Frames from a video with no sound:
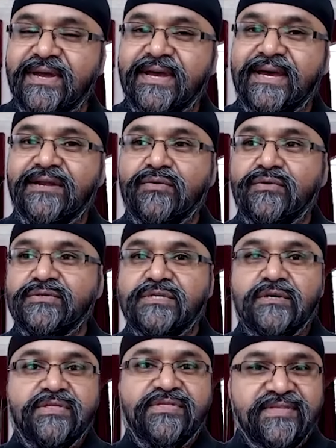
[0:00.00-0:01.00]
and also
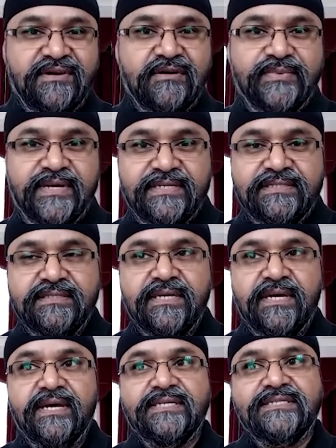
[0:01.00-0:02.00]
a therapist,
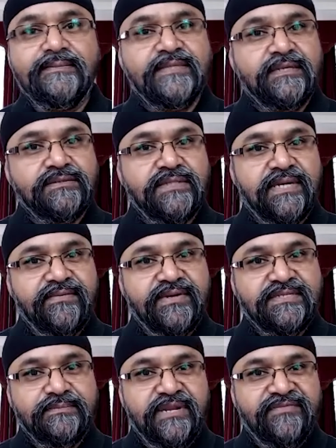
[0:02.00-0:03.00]
sometimes there
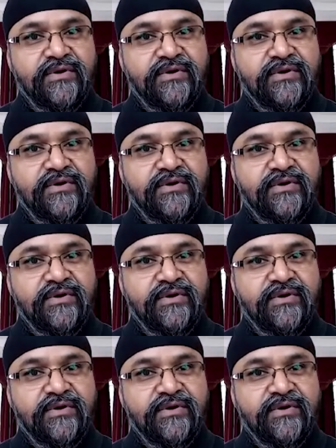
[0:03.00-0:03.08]
is a bit of